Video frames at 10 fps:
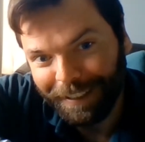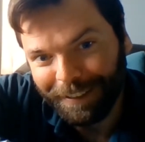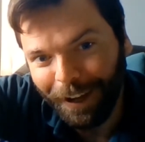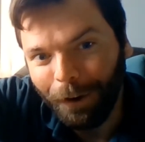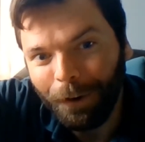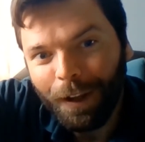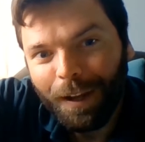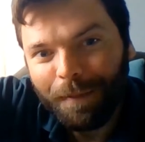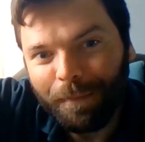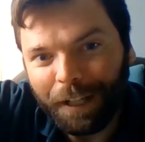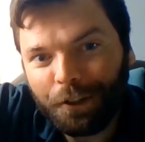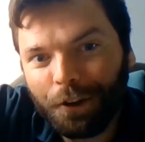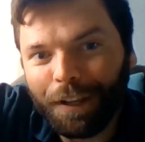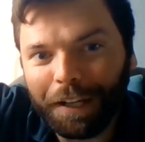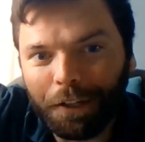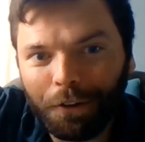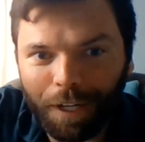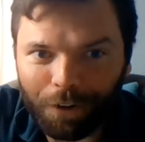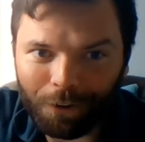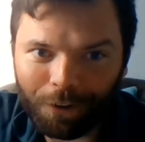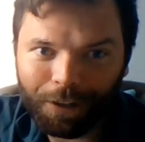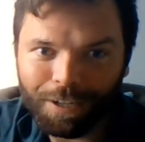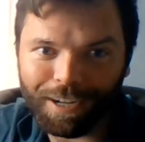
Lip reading: So make sure that you're near